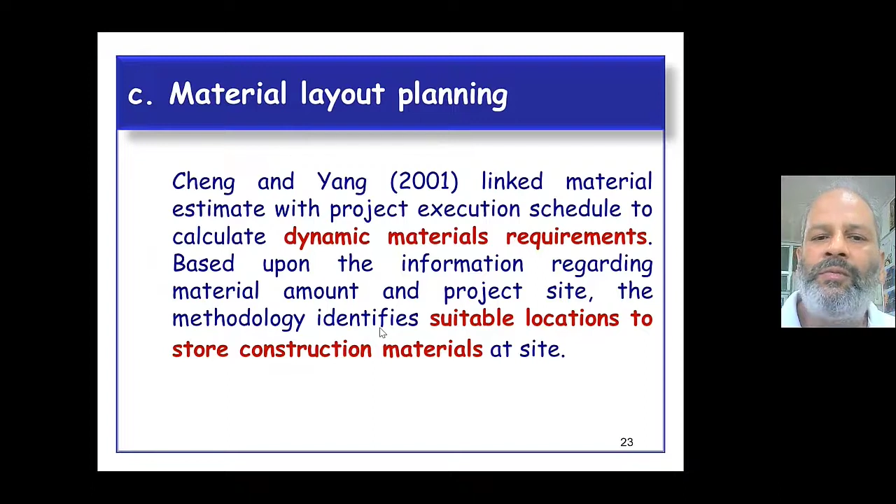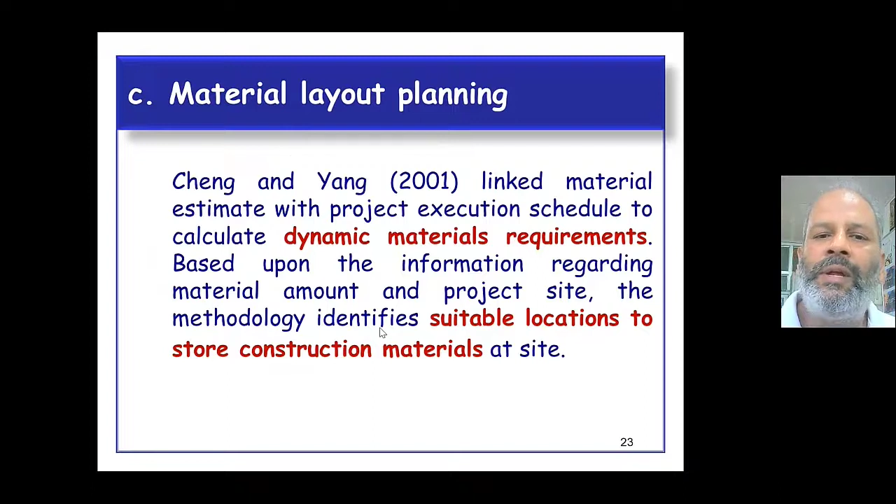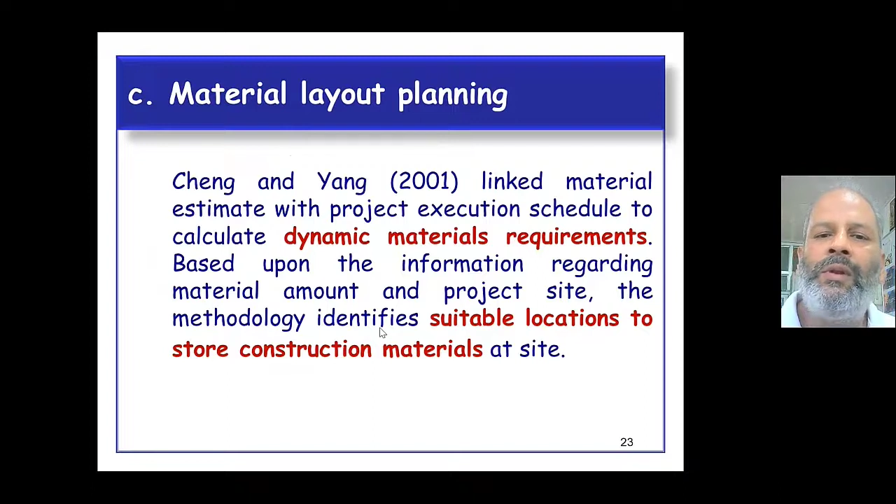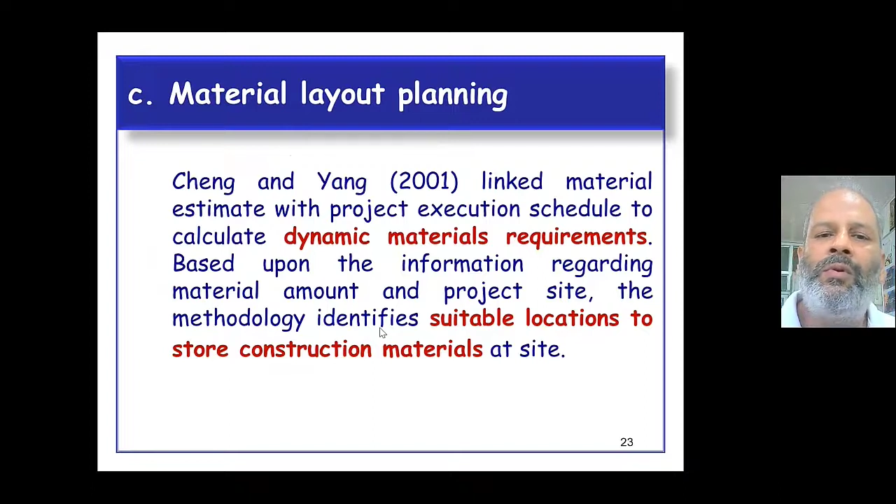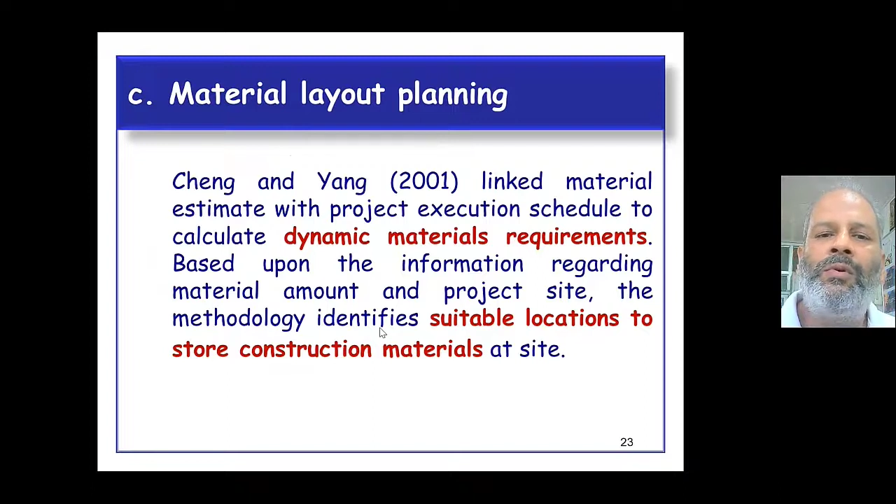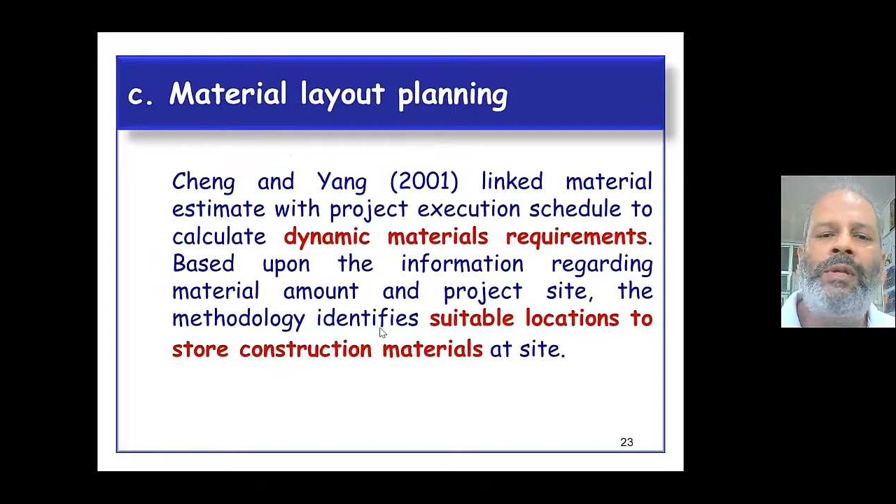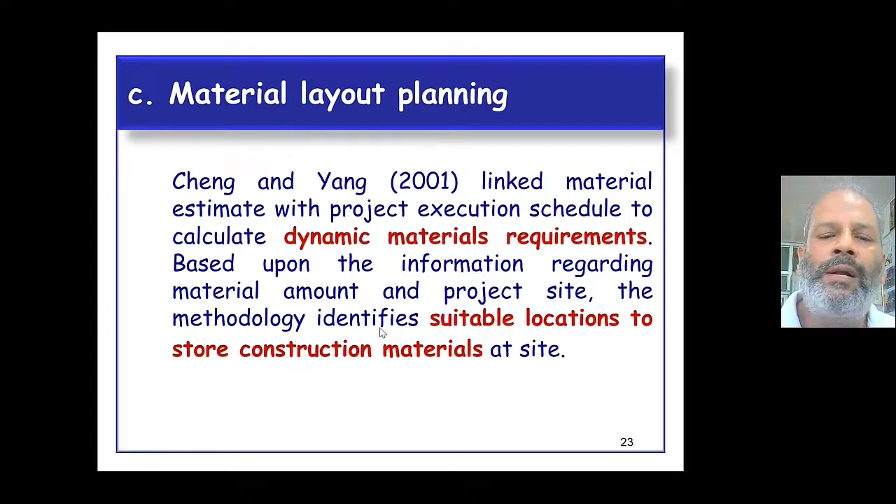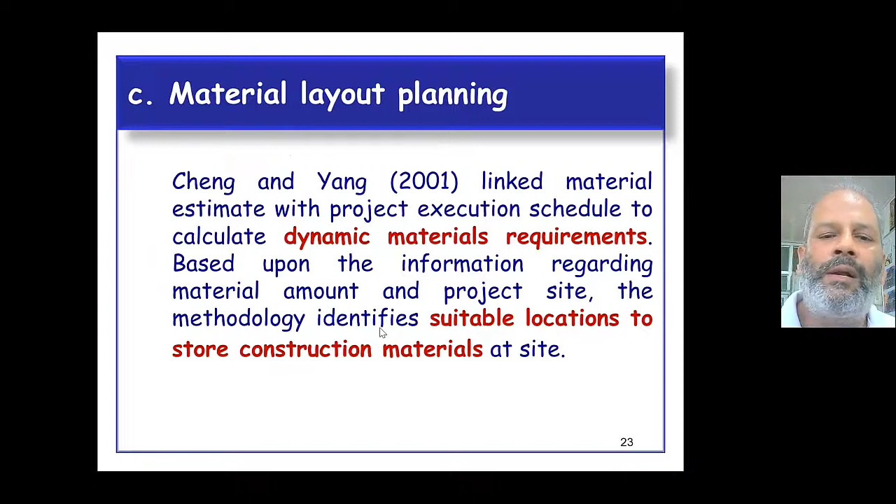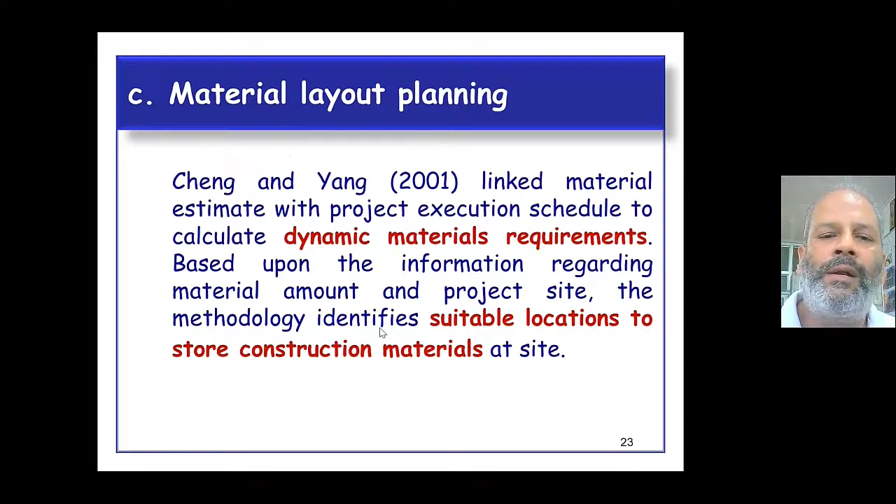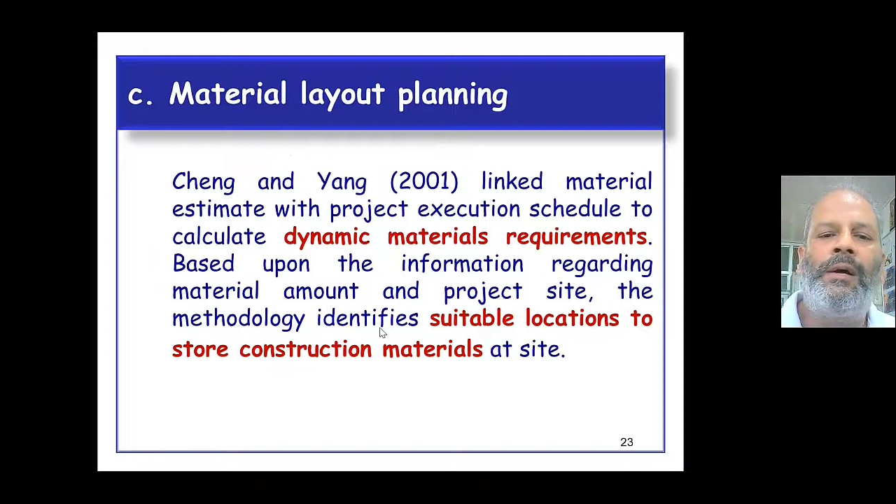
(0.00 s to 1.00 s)
So we know
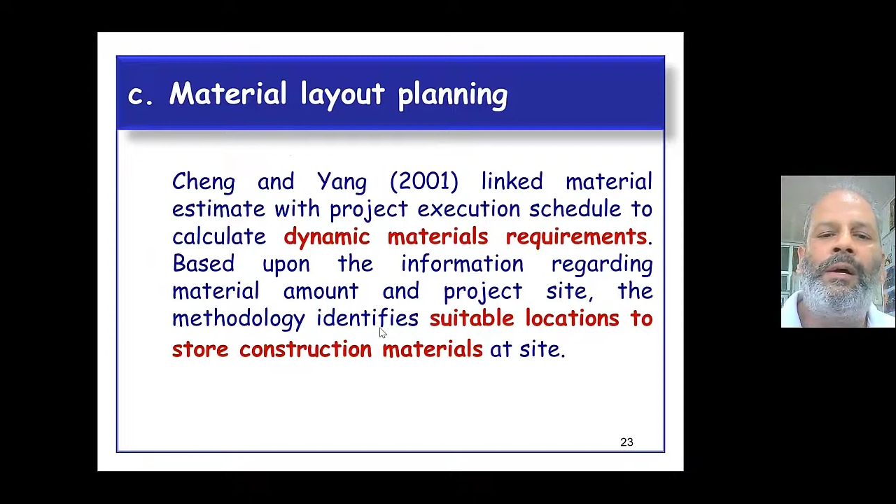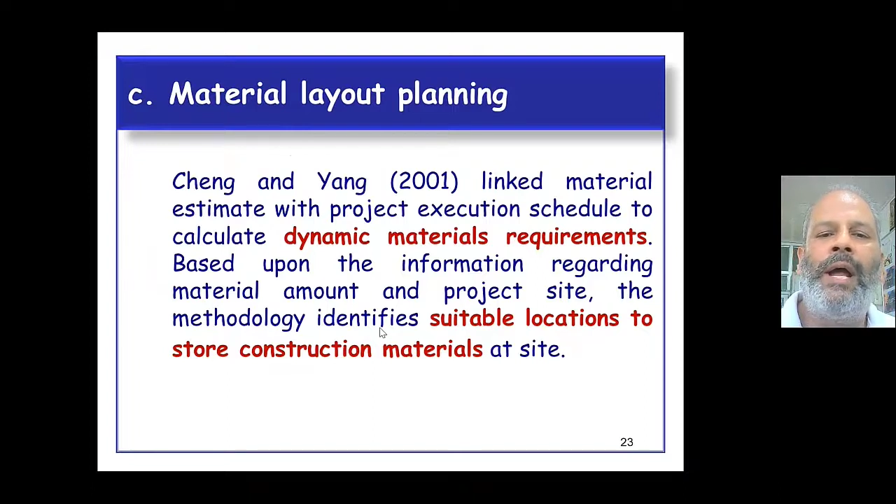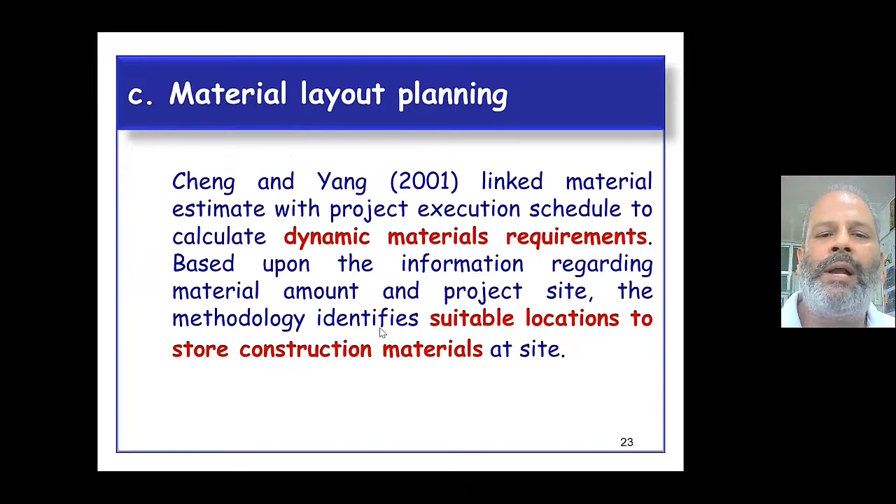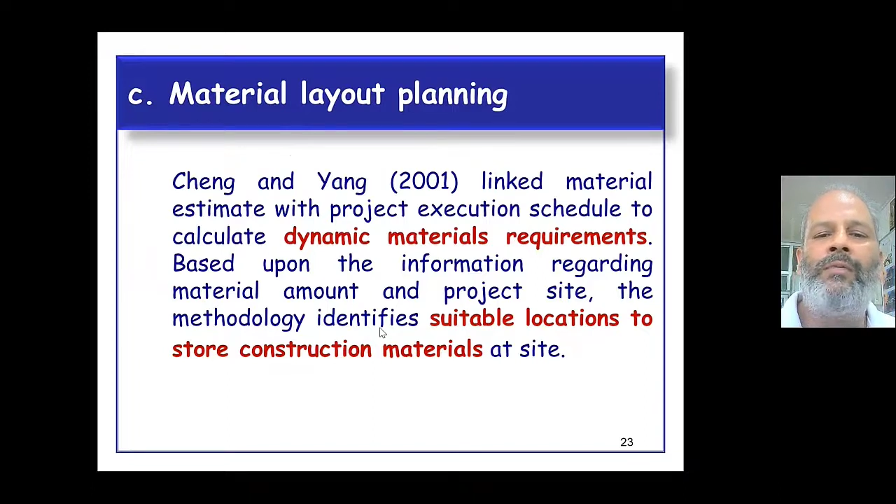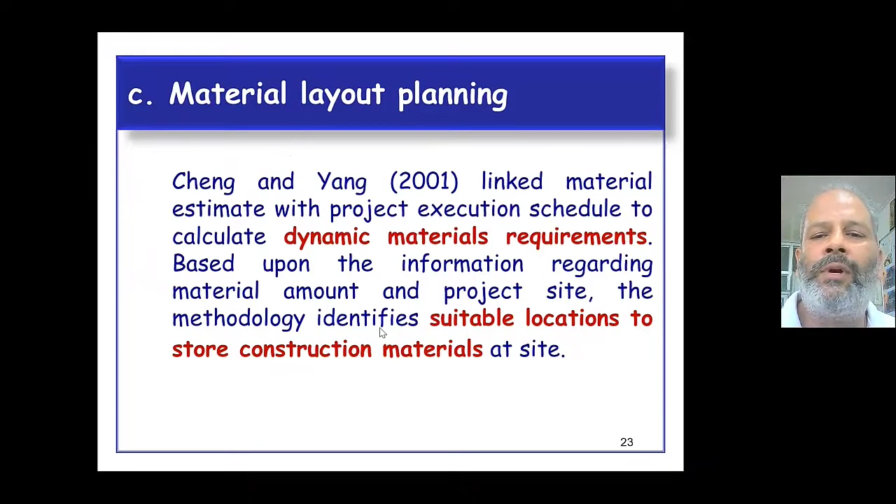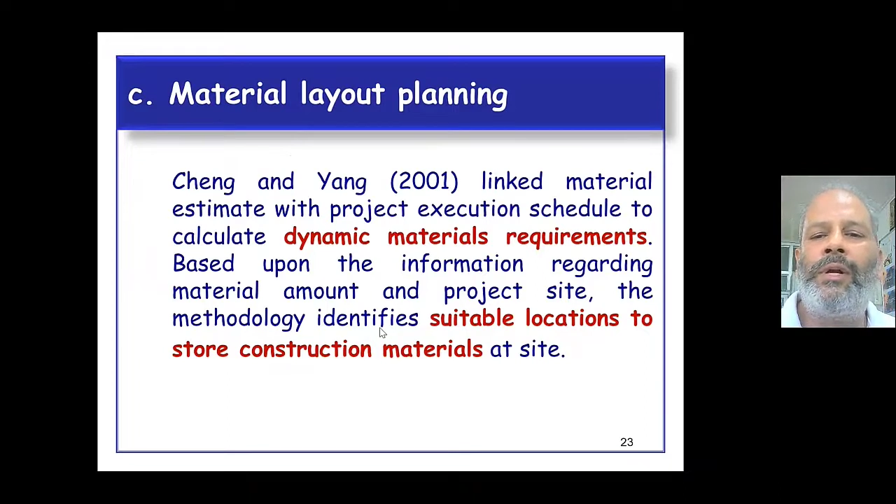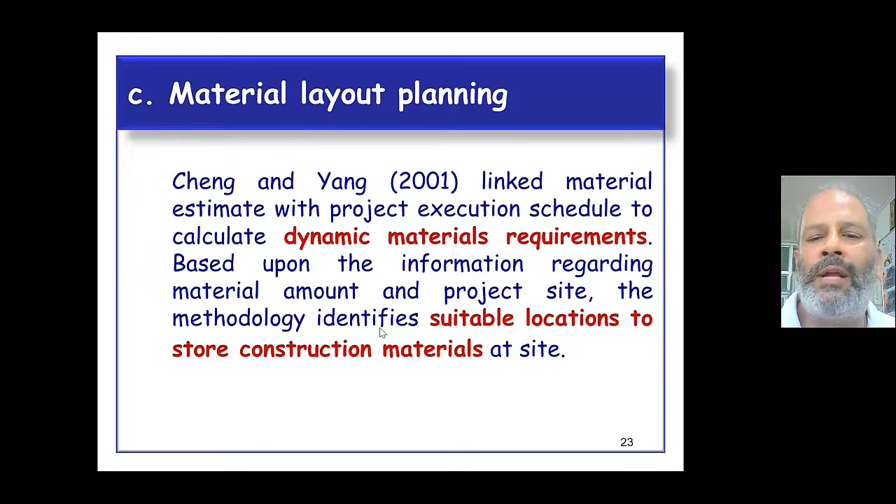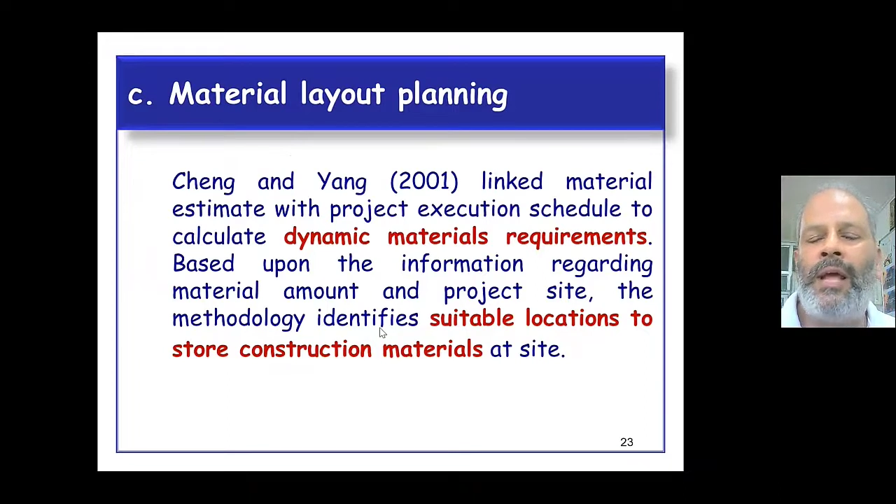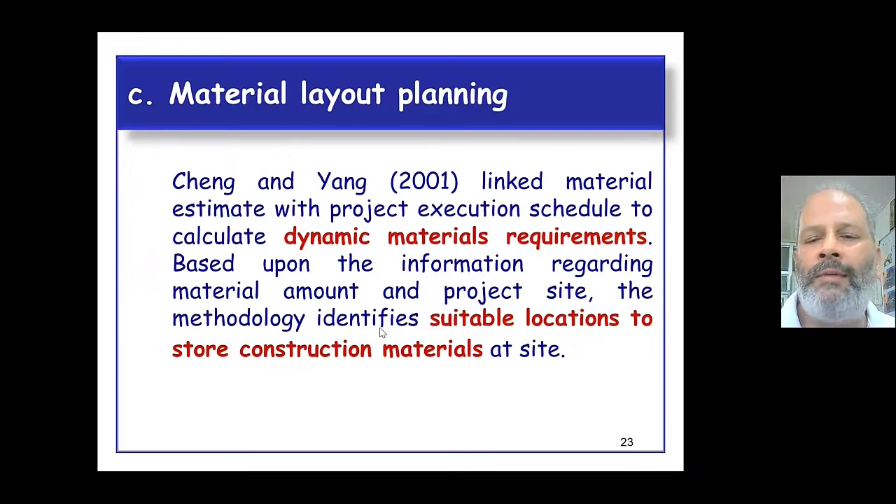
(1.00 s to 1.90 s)
that at what